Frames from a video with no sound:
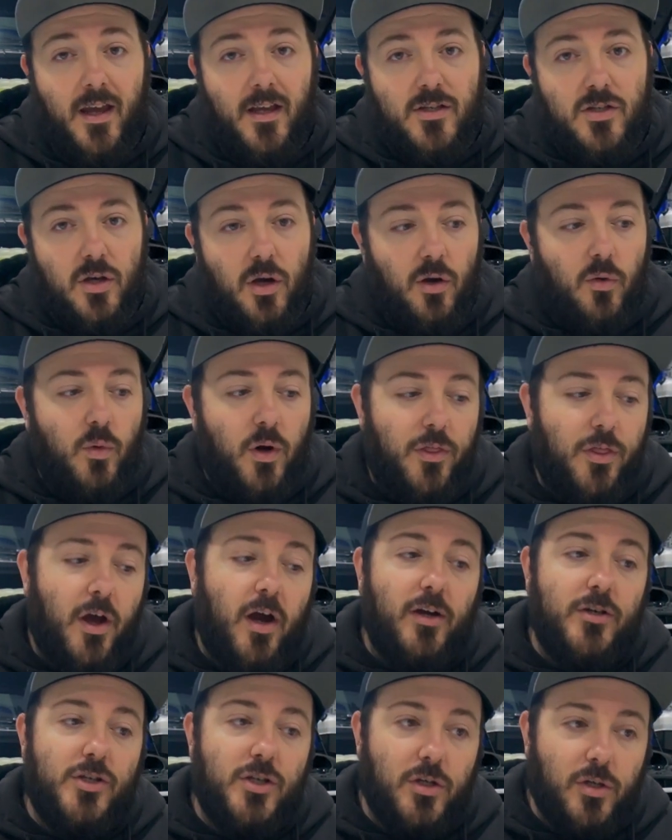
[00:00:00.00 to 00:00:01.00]
So with
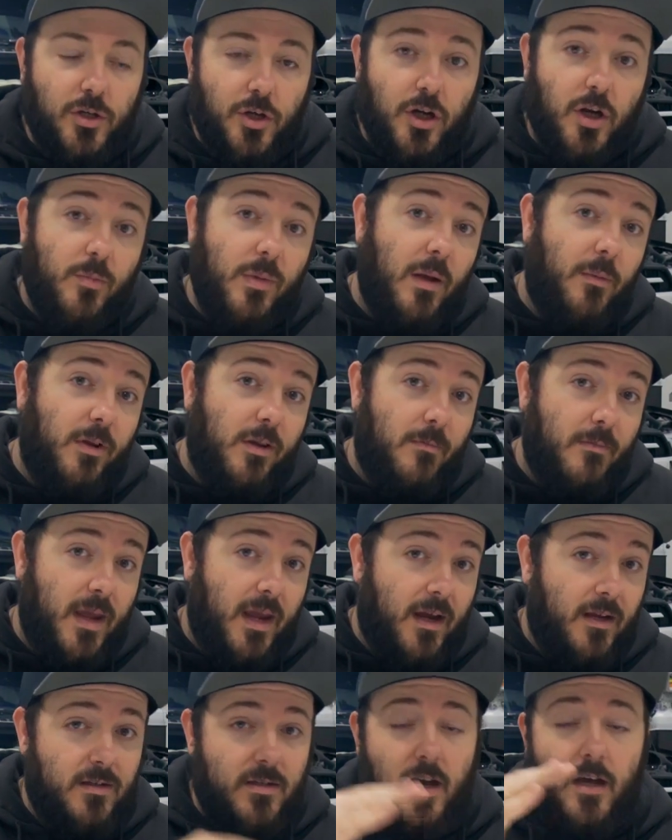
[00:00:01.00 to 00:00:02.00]
our tune, you're going to be able to
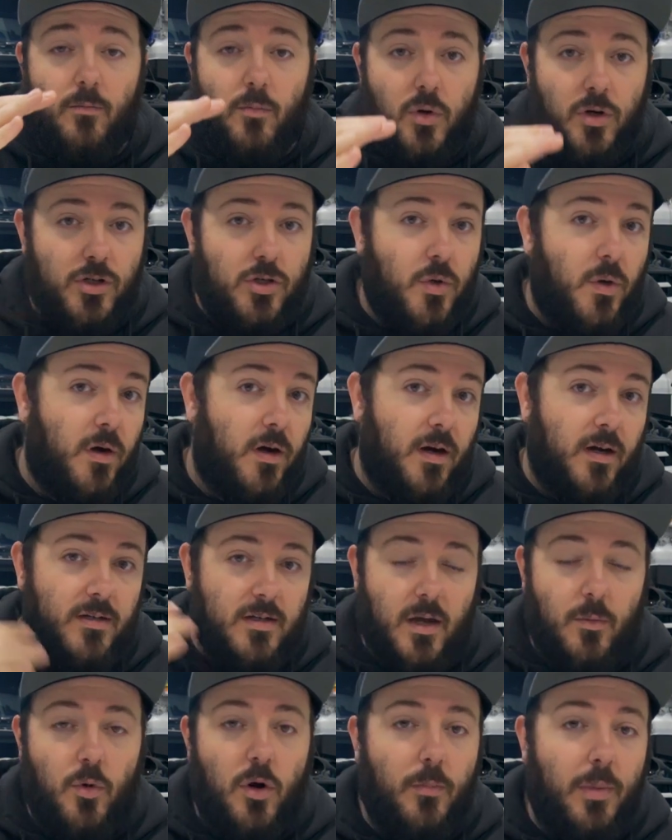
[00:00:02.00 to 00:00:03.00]
make a ton more torque, a
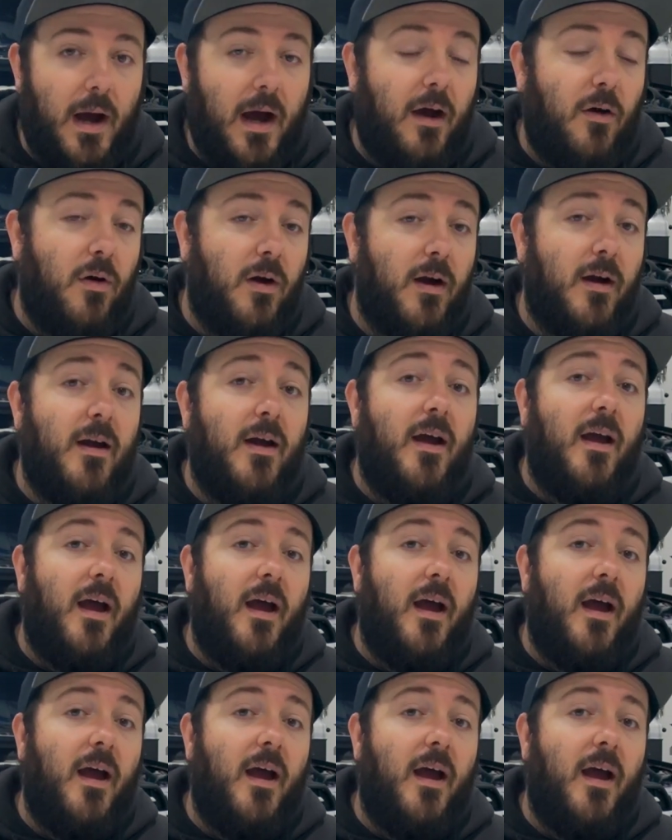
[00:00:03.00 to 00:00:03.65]
ton more power,